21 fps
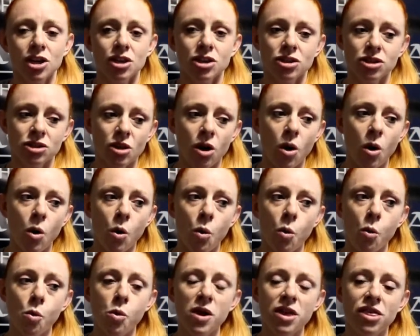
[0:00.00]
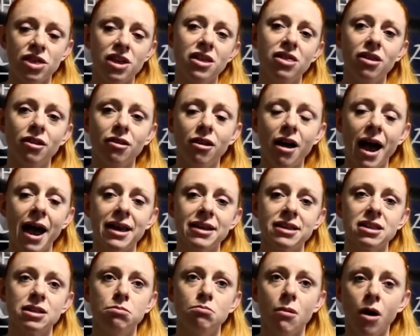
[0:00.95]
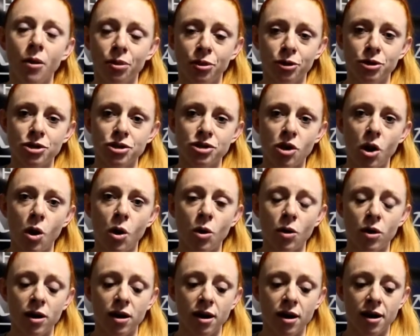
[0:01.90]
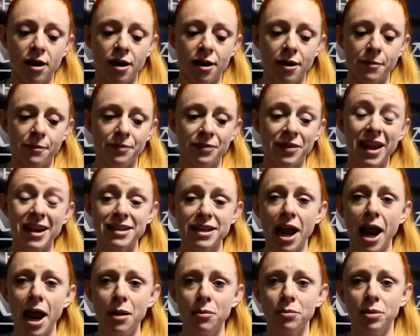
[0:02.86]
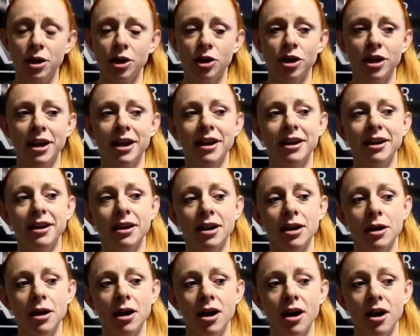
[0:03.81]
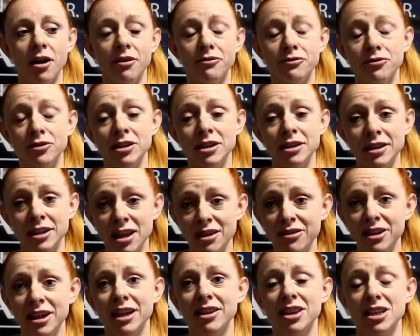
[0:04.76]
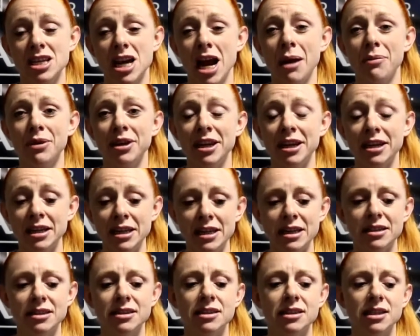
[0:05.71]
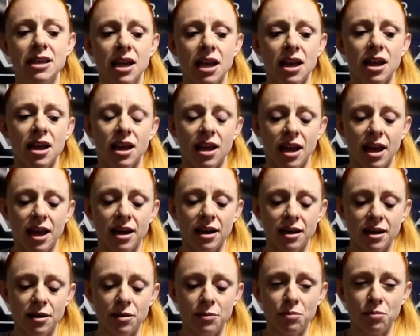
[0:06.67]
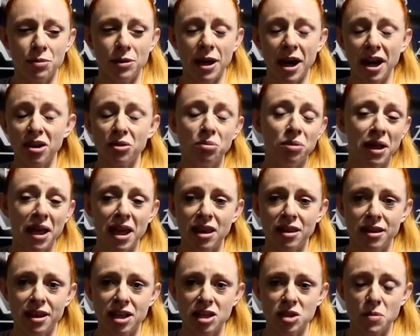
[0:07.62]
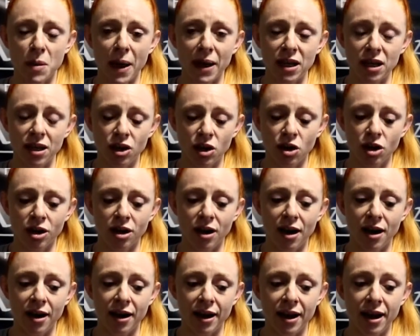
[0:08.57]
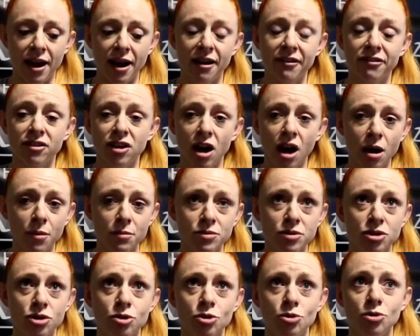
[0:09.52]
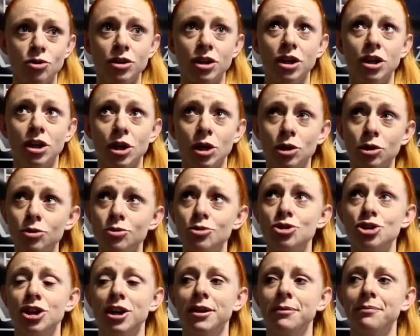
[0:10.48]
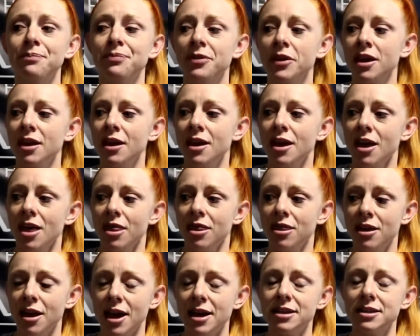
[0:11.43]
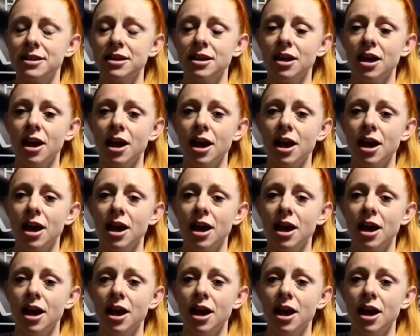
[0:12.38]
So within the last month or so, um, that time period, of giving it the time that it needs and kind of playing things by ear, I have come to the conclusion that